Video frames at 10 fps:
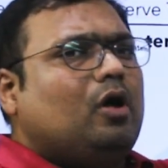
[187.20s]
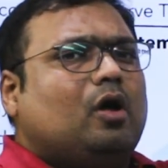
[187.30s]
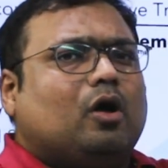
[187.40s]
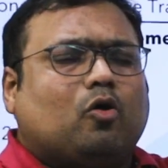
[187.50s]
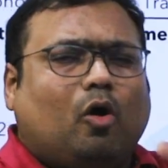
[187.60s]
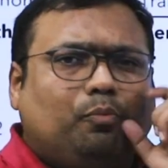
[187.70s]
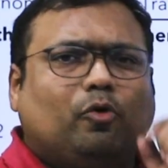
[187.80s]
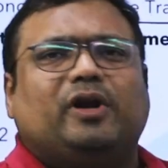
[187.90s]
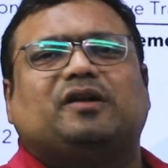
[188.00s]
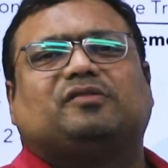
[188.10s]

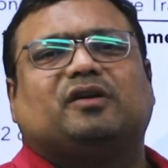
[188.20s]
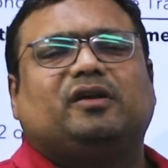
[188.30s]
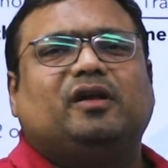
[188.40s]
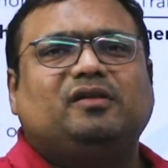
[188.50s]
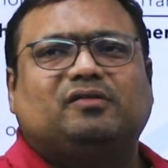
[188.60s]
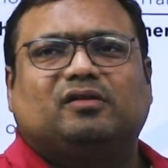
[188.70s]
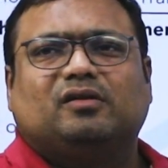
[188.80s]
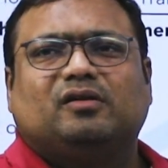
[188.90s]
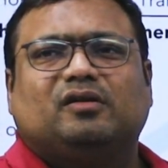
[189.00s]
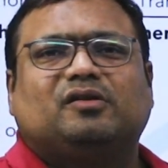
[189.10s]
components in its
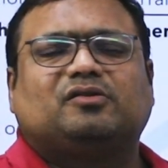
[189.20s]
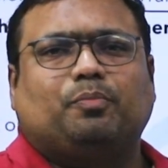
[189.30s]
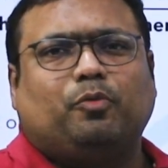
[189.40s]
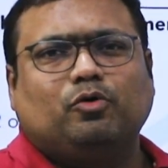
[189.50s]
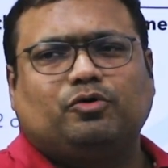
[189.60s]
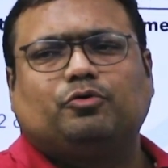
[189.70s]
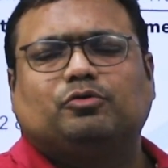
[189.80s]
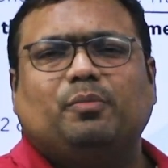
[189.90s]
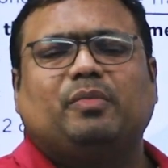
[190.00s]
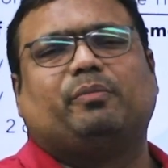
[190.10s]
support to
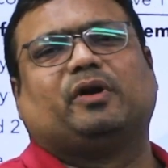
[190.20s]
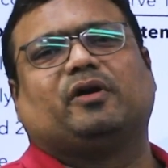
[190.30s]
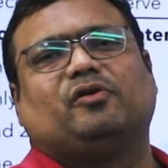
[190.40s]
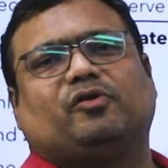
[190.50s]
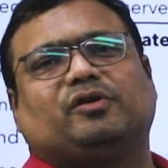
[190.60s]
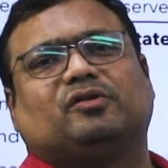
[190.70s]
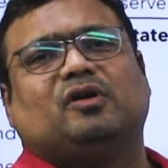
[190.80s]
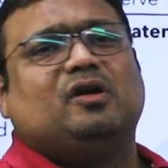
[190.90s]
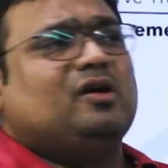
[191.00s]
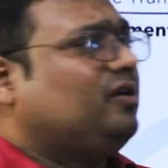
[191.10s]
the member countries.
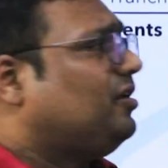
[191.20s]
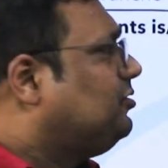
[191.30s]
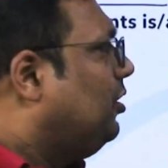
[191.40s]
Reserve